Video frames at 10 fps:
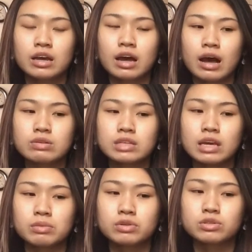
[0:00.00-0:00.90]
I was
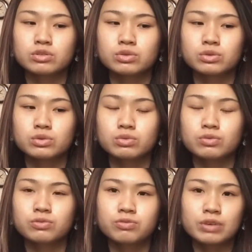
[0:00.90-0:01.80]
able to
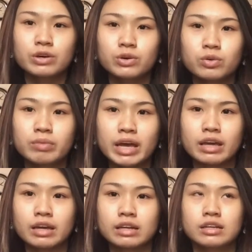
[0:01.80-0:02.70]
film
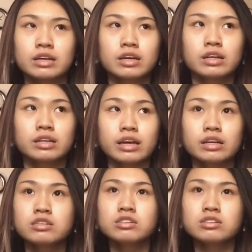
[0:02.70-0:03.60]
and like
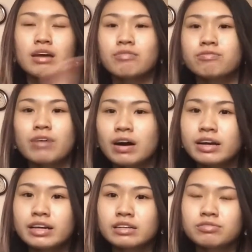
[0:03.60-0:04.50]
just have
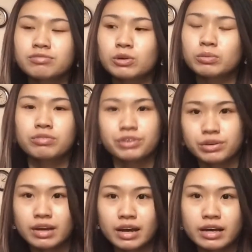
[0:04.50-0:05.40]
fun filming for you
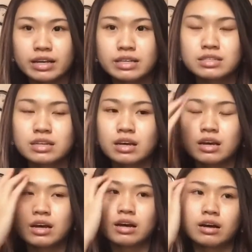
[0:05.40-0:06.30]
guys,
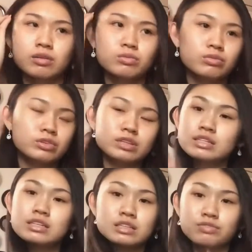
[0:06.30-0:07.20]
with
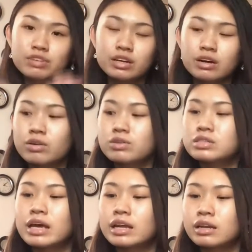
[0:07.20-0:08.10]
these videos
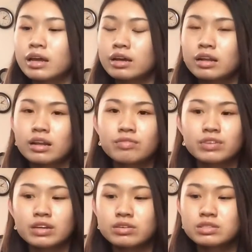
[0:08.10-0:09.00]
and like a lot of
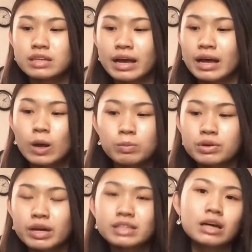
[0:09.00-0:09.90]
videos that help you
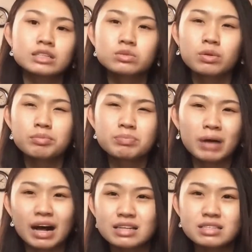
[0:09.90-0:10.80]
guys. I just want to be
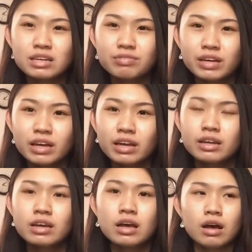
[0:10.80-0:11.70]
positive again,
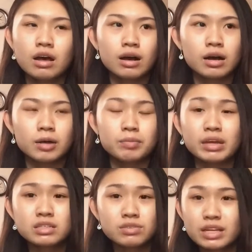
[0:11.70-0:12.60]
and
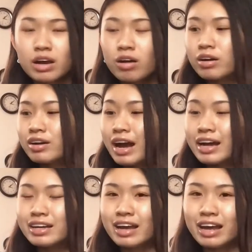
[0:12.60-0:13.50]
it's really hard.
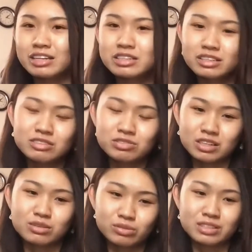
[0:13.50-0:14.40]
I actually
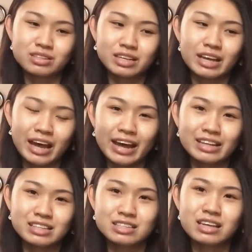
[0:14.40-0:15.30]
just recently had
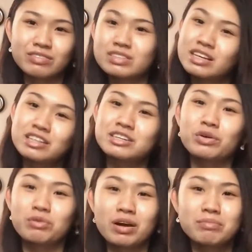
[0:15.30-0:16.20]
this conversation
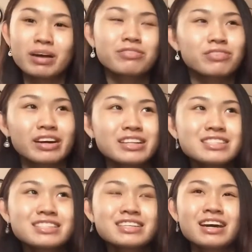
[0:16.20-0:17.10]
with one of my
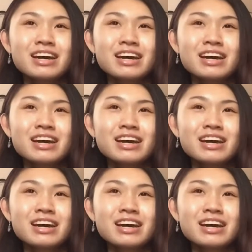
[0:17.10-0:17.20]
friends.